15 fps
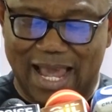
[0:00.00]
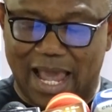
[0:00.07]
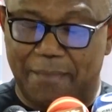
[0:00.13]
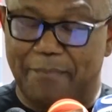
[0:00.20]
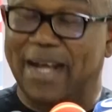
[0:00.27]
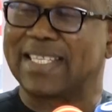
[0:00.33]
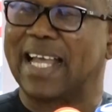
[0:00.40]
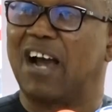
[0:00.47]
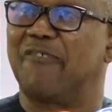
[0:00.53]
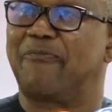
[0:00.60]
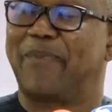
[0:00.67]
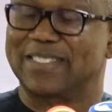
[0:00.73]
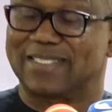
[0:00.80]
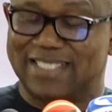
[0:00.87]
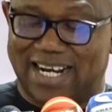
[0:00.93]
A matter
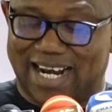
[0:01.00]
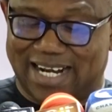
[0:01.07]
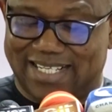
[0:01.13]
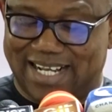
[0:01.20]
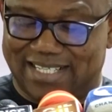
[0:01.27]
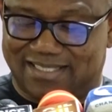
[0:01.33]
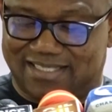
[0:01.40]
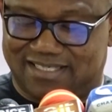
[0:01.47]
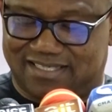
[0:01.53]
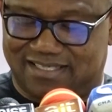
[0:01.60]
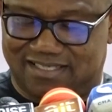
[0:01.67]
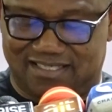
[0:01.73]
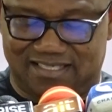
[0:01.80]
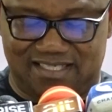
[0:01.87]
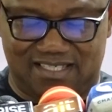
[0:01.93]
of personal
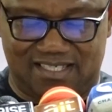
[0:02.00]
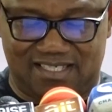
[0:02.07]
identity